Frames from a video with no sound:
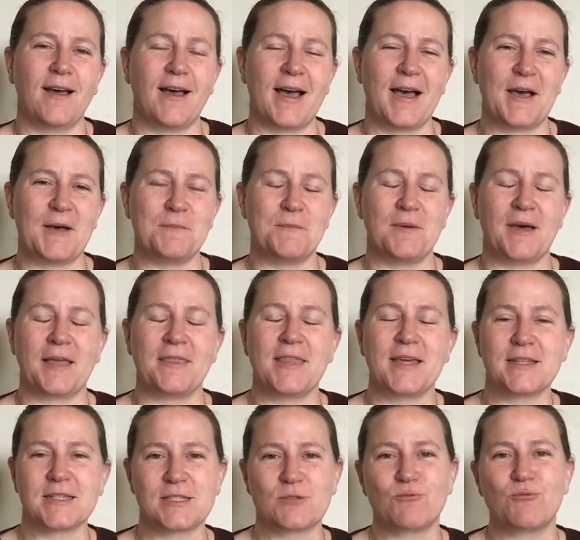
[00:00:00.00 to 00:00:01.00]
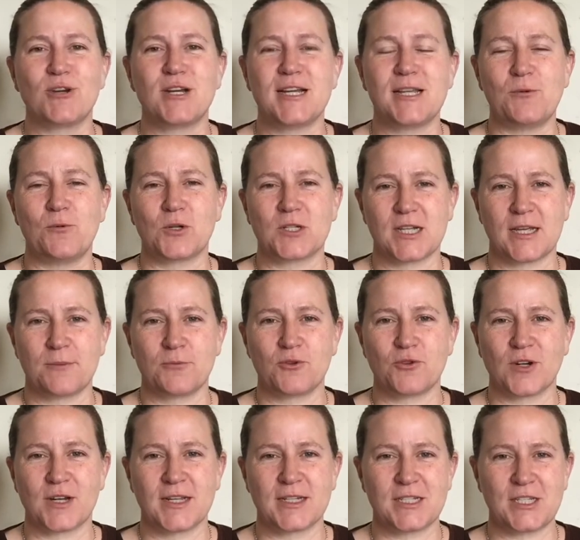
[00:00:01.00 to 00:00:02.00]
And that's really what I'm
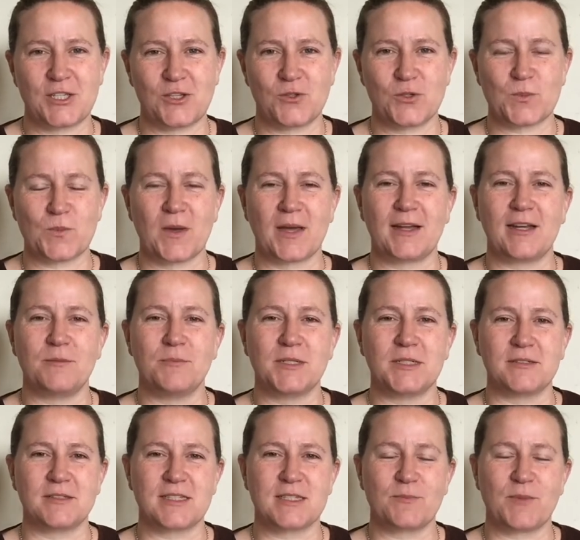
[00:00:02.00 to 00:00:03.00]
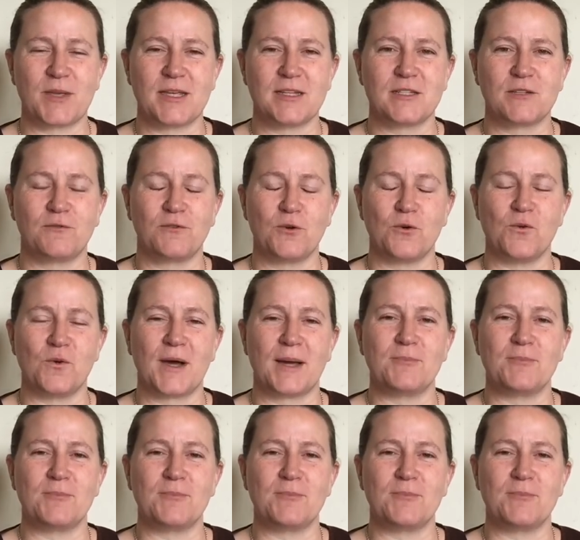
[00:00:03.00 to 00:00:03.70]
trying to use my liminal space for.